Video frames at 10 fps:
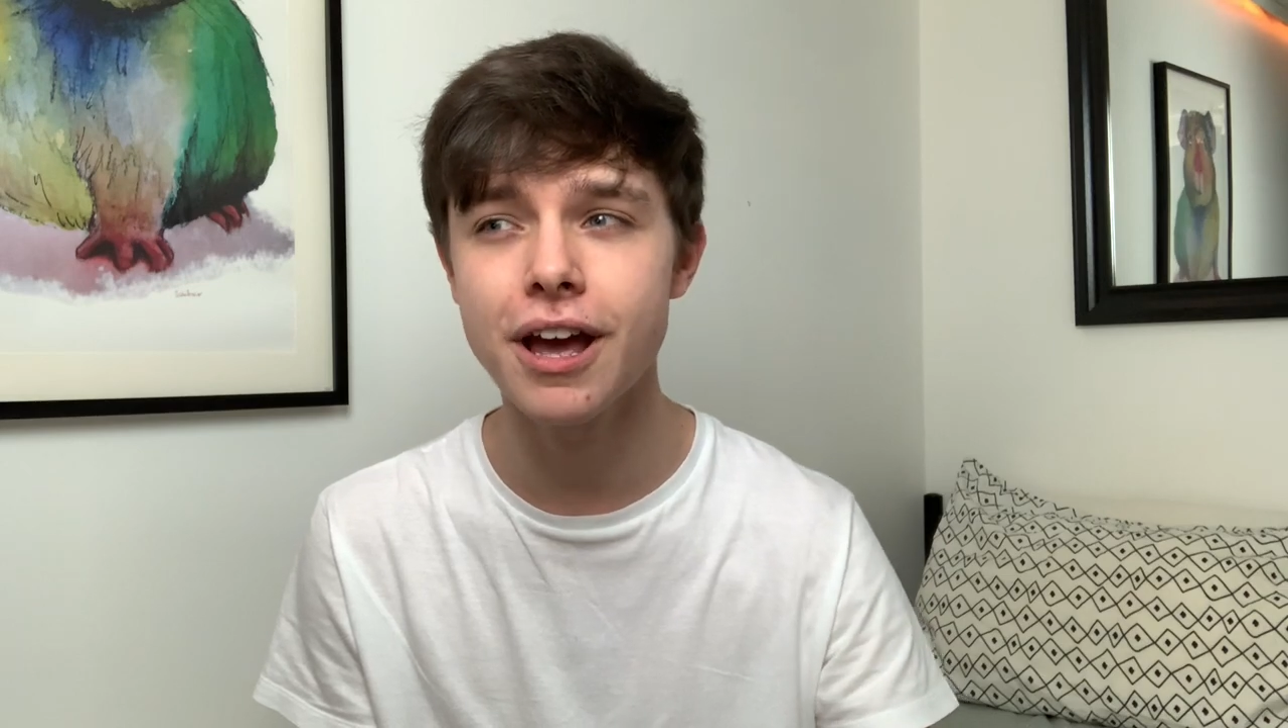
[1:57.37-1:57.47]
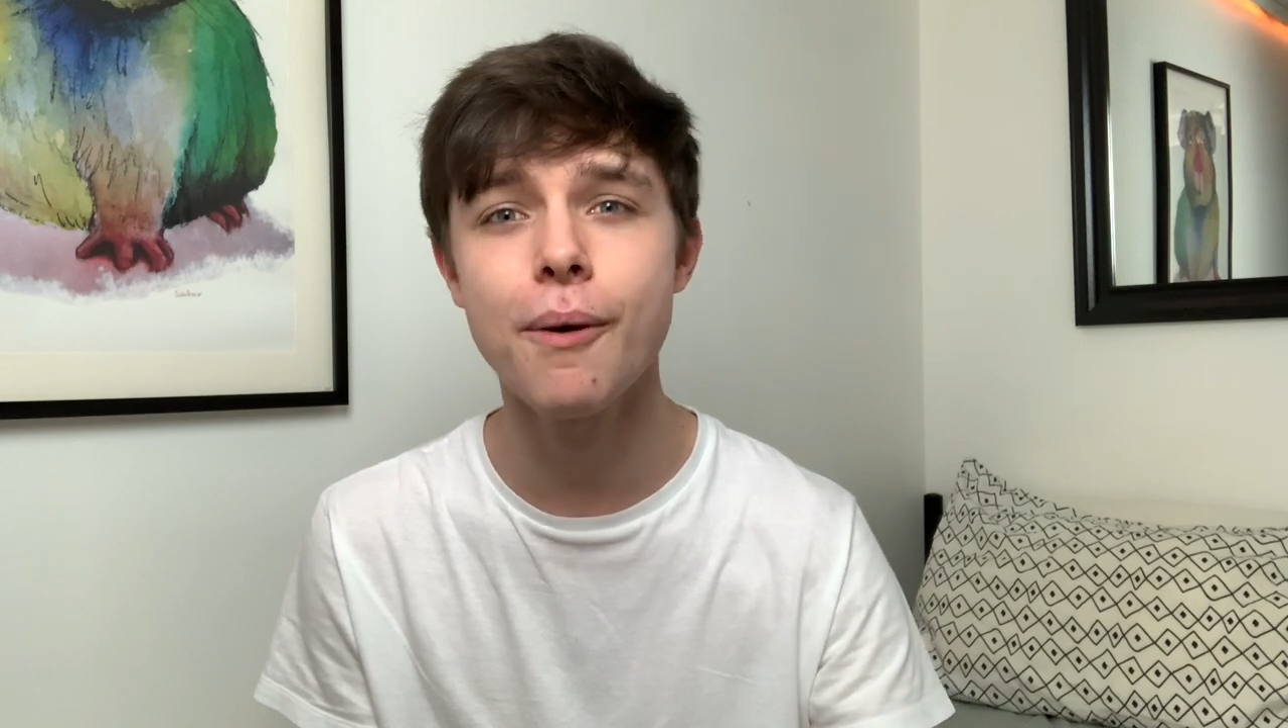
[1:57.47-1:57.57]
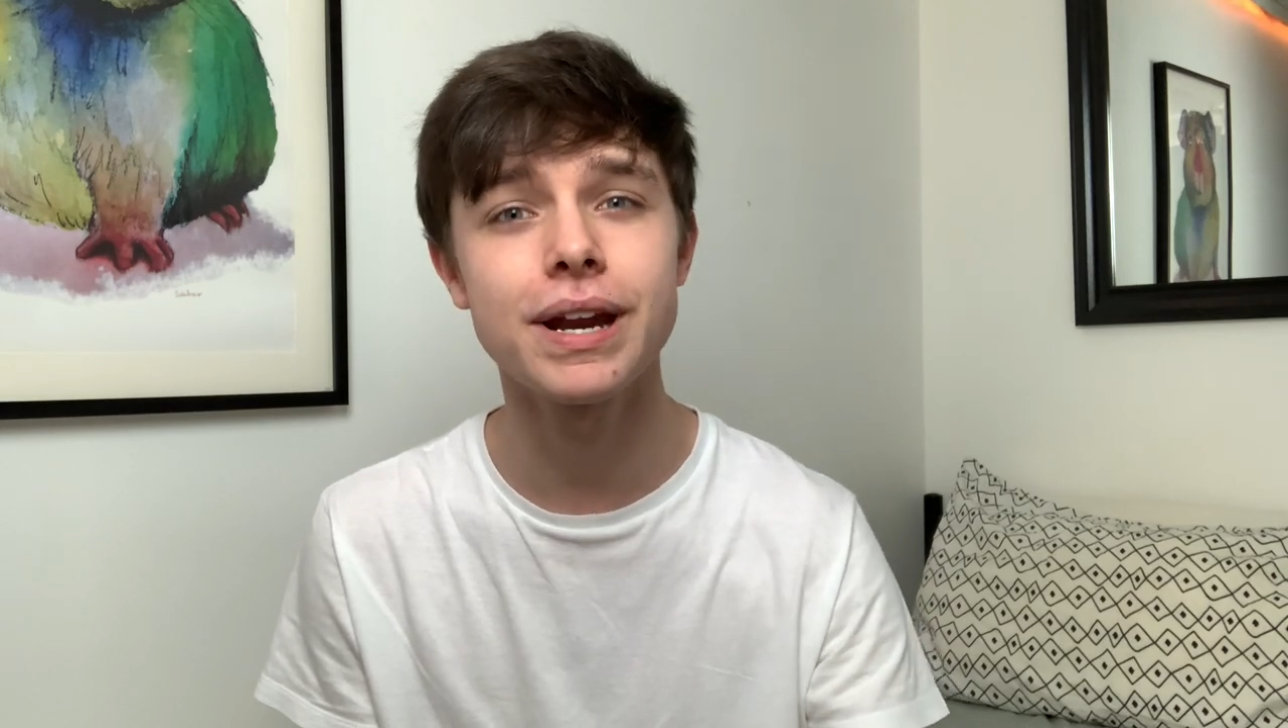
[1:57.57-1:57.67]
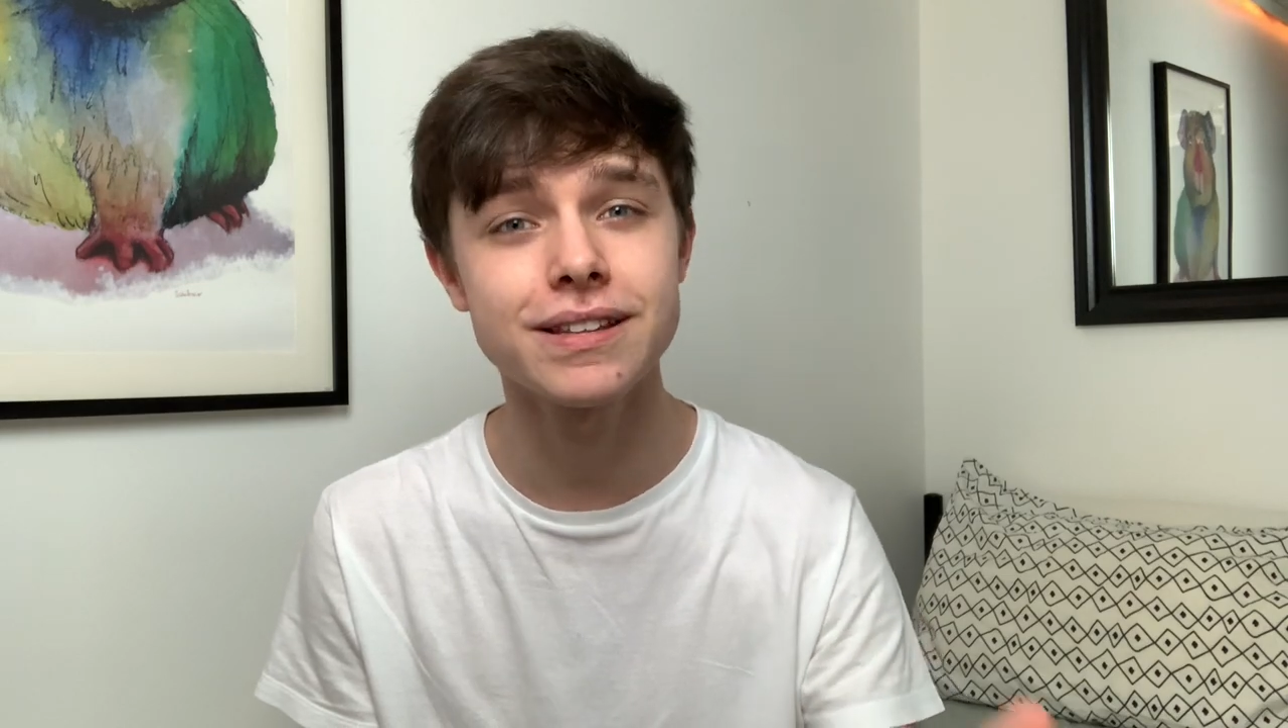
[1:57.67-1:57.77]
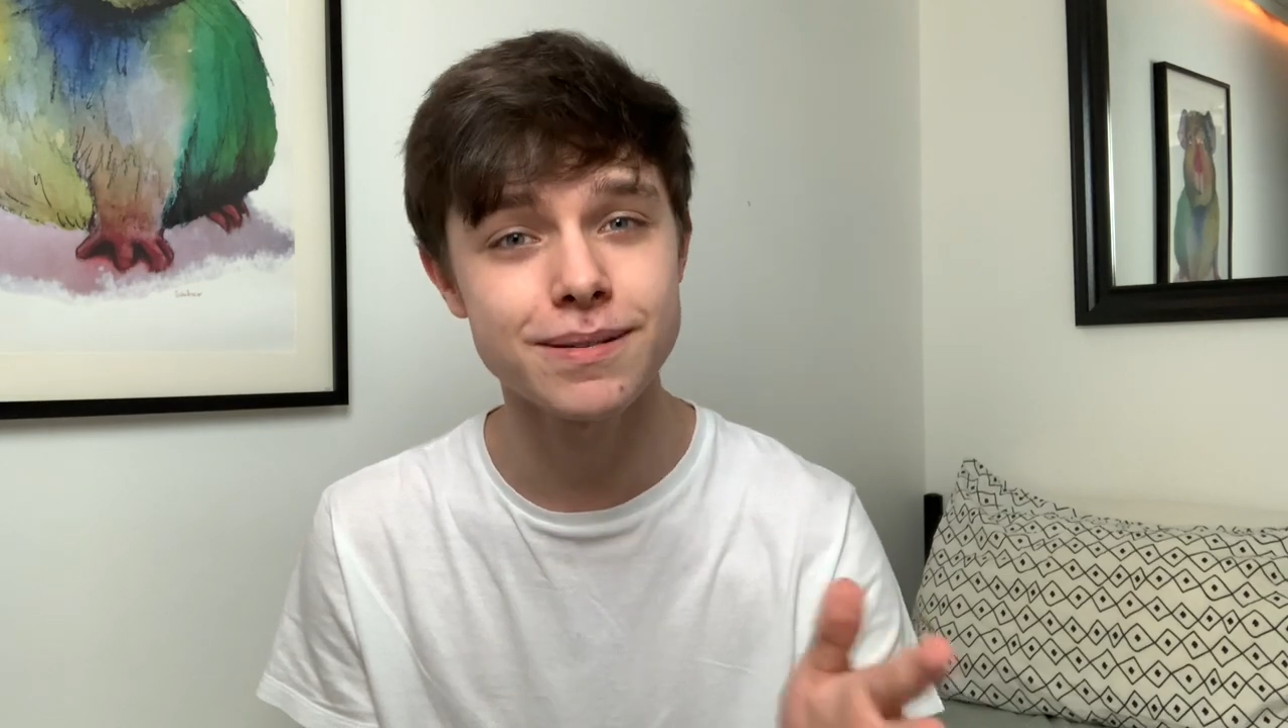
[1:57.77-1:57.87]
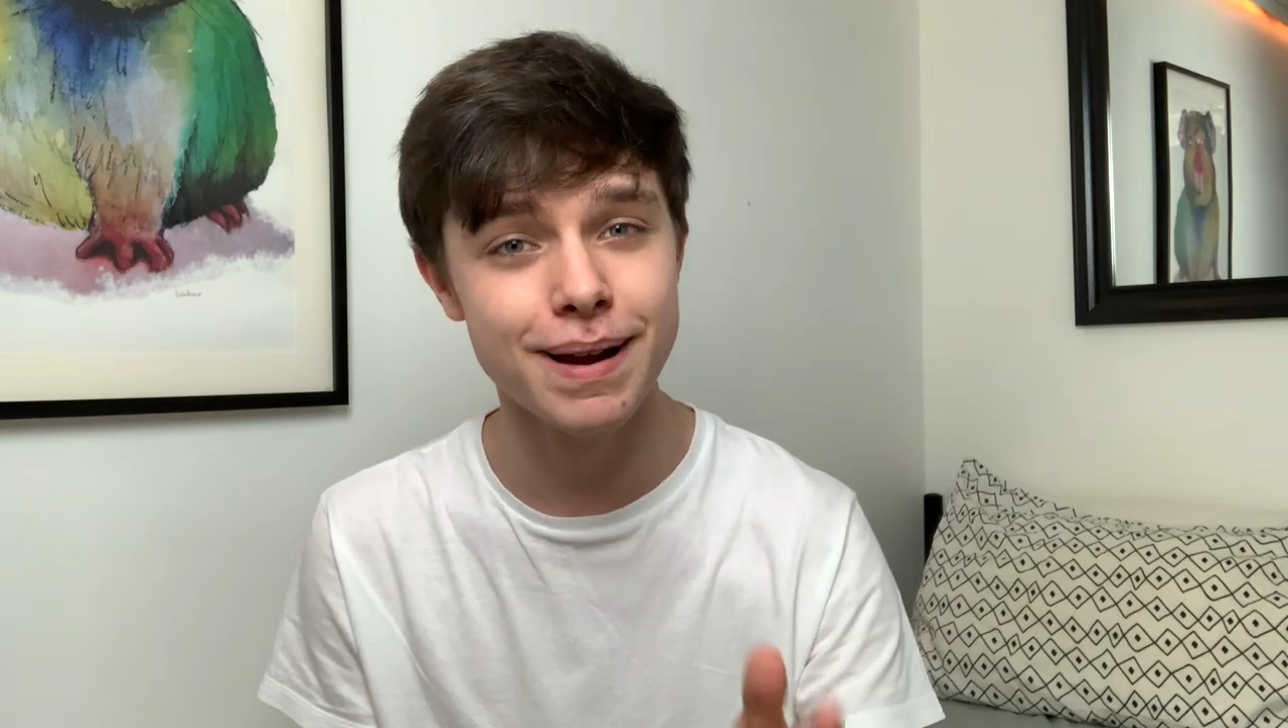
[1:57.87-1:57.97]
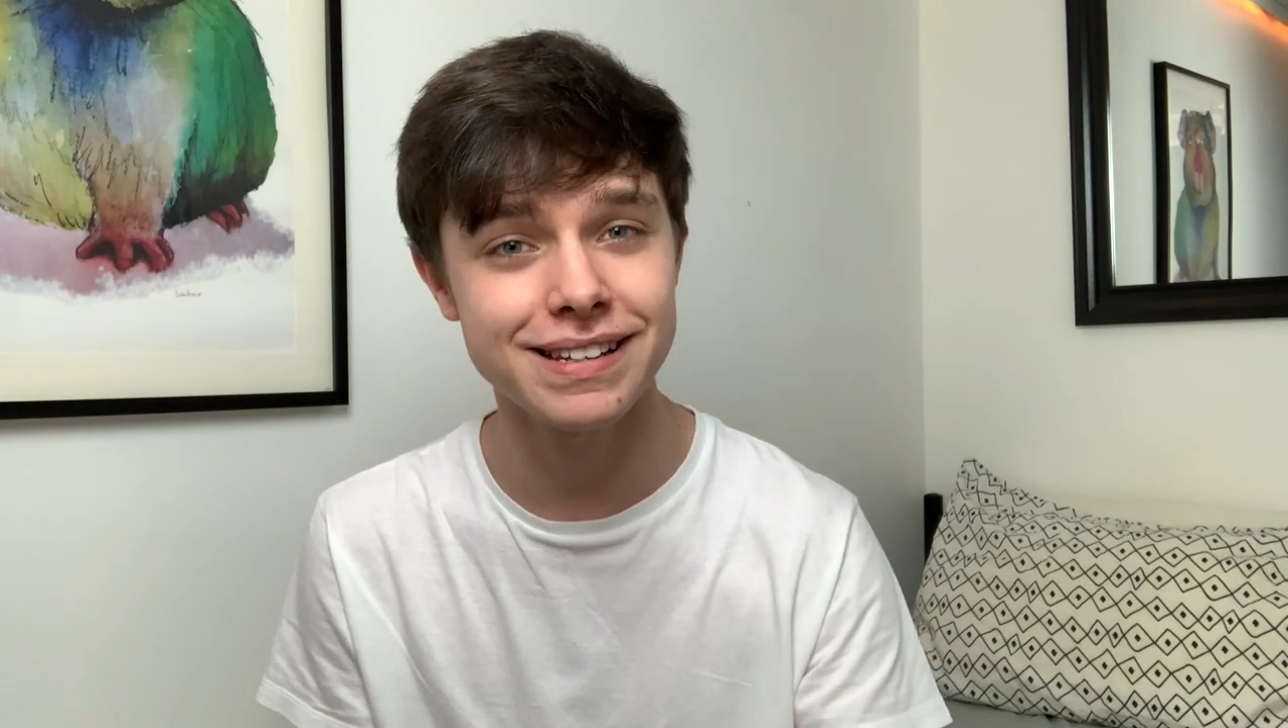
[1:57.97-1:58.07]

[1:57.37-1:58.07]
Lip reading: going into my